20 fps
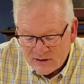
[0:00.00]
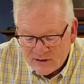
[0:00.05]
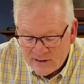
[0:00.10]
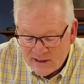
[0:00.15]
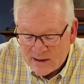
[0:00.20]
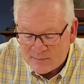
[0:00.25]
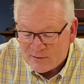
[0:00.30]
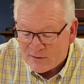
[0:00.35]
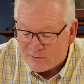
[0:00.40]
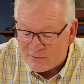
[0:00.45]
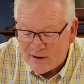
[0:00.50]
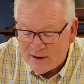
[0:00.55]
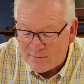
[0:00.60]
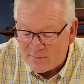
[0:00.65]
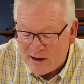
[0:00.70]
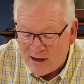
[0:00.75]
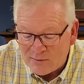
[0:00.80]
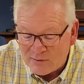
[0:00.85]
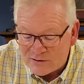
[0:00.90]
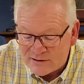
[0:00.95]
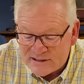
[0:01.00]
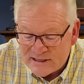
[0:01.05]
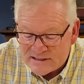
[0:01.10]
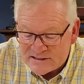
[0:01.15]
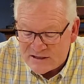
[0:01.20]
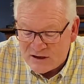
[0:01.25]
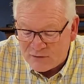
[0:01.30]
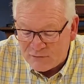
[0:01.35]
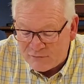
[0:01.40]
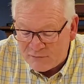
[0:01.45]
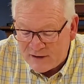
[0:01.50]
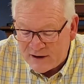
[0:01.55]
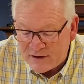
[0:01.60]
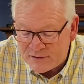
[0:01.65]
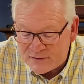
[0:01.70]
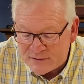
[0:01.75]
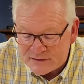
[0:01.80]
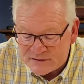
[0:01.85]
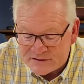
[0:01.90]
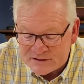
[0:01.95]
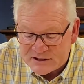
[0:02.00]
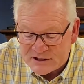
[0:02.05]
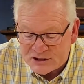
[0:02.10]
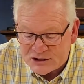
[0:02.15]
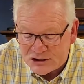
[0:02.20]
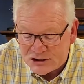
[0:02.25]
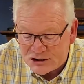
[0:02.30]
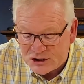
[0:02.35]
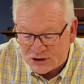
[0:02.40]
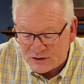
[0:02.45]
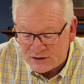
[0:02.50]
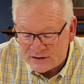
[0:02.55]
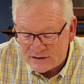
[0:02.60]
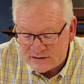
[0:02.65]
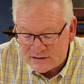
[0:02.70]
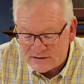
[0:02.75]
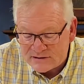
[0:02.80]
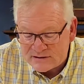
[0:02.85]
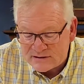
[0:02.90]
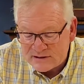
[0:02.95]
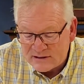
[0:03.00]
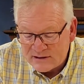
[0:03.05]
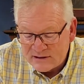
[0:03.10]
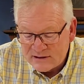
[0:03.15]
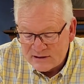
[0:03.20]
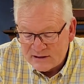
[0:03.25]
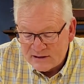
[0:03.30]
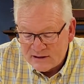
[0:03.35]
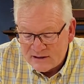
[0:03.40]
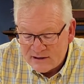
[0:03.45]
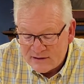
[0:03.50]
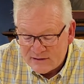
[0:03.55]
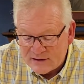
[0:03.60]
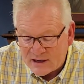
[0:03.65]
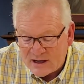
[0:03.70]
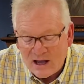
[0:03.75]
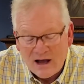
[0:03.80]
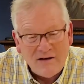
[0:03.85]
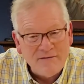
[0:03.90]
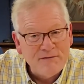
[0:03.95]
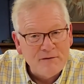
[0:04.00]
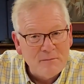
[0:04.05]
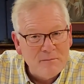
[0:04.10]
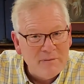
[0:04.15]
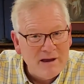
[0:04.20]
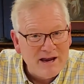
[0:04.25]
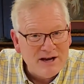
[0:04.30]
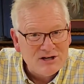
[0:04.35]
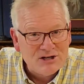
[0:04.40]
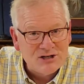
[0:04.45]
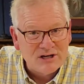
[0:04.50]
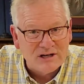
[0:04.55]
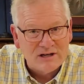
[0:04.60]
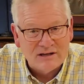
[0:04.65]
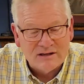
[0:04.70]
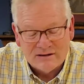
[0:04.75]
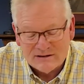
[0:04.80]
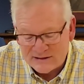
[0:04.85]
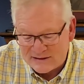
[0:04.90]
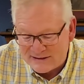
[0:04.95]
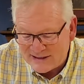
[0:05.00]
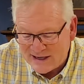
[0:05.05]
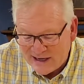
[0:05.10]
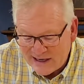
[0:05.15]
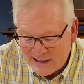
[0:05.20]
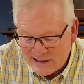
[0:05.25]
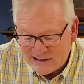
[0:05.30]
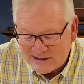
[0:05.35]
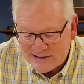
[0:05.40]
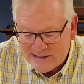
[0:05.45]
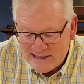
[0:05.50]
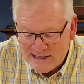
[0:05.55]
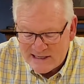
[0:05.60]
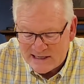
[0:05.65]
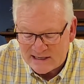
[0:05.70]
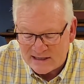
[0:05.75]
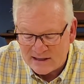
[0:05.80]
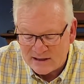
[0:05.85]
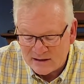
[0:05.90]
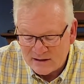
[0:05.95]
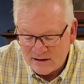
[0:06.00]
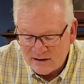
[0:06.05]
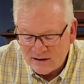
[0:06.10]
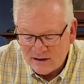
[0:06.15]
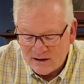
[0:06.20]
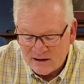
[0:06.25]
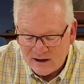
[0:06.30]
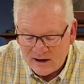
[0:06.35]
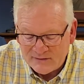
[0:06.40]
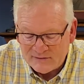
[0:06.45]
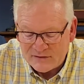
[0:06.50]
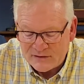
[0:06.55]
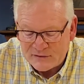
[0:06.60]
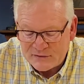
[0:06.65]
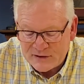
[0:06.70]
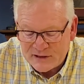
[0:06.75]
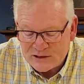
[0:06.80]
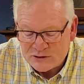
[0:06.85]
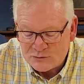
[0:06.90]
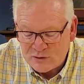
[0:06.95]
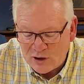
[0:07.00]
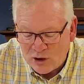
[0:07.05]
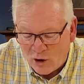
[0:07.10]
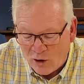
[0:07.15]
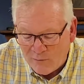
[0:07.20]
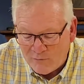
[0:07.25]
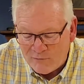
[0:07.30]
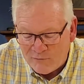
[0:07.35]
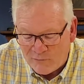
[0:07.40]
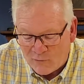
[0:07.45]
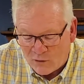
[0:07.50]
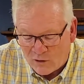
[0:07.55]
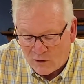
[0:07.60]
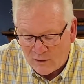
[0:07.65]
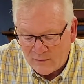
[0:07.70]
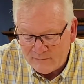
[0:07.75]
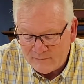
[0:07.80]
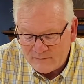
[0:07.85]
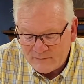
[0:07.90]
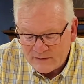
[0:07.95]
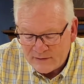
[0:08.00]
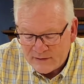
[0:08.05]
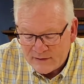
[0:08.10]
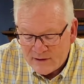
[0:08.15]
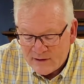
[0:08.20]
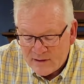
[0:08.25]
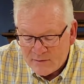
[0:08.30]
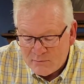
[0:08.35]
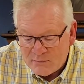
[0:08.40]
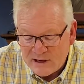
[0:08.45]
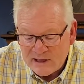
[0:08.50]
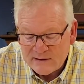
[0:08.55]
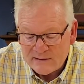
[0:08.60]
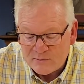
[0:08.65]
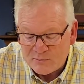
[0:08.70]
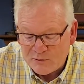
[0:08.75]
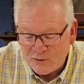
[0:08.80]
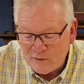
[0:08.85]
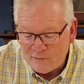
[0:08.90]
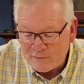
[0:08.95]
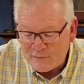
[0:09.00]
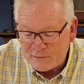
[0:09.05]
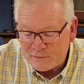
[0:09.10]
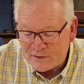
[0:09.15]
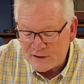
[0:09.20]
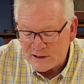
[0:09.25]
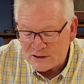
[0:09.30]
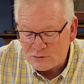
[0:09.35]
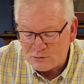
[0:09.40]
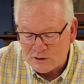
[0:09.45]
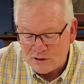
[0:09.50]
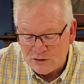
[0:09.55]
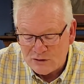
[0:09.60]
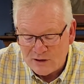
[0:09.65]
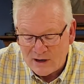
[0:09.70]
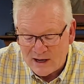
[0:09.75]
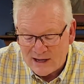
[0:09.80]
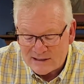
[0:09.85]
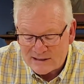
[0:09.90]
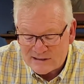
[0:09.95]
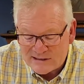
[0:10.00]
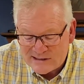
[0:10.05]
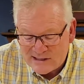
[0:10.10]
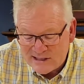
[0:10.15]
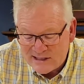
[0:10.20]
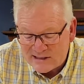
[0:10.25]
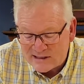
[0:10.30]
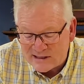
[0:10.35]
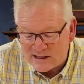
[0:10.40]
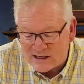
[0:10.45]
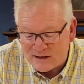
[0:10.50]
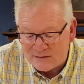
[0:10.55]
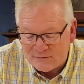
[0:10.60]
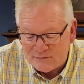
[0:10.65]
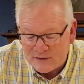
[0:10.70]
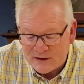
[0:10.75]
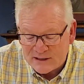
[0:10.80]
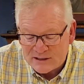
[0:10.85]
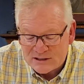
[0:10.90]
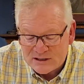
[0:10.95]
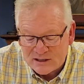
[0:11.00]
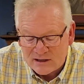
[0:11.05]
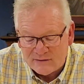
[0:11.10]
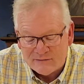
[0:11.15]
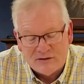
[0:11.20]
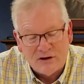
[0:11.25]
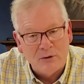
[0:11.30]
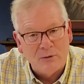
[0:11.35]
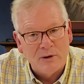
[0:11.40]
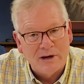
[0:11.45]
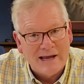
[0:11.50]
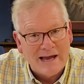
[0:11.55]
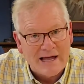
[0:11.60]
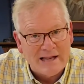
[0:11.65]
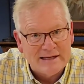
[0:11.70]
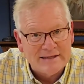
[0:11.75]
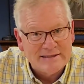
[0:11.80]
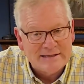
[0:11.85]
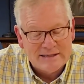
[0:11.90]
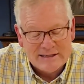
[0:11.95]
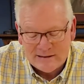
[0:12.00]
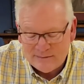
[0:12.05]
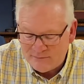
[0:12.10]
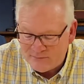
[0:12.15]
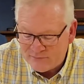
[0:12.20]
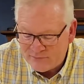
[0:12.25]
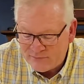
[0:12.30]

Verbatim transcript: The Amplified Bible says, Now faith is the assurance, the confirmation, the title deed of the things we hope for, being the proof of things we do not see and the conviction of their reality.